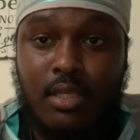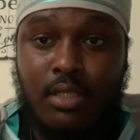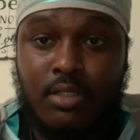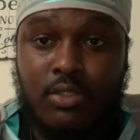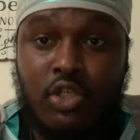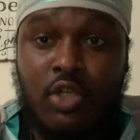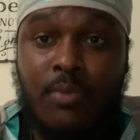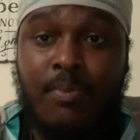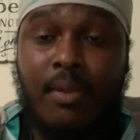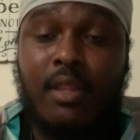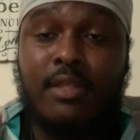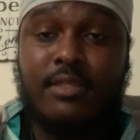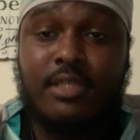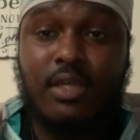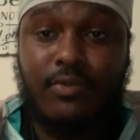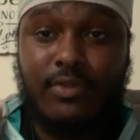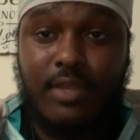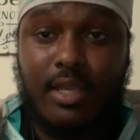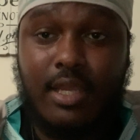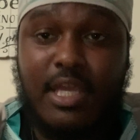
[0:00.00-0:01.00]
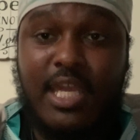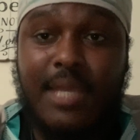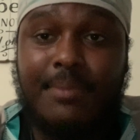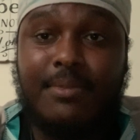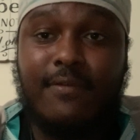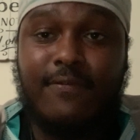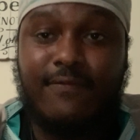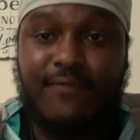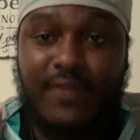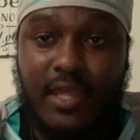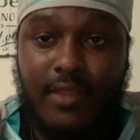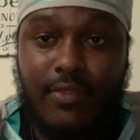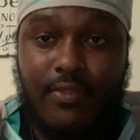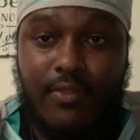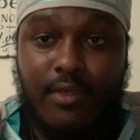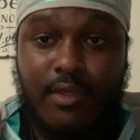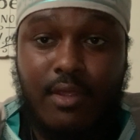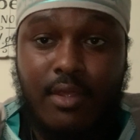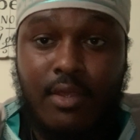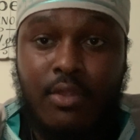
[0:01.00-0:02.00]
So you brothers out there, keep the
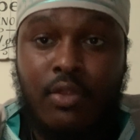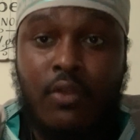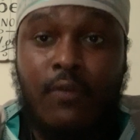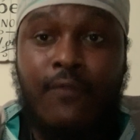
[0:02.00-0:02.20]
faith.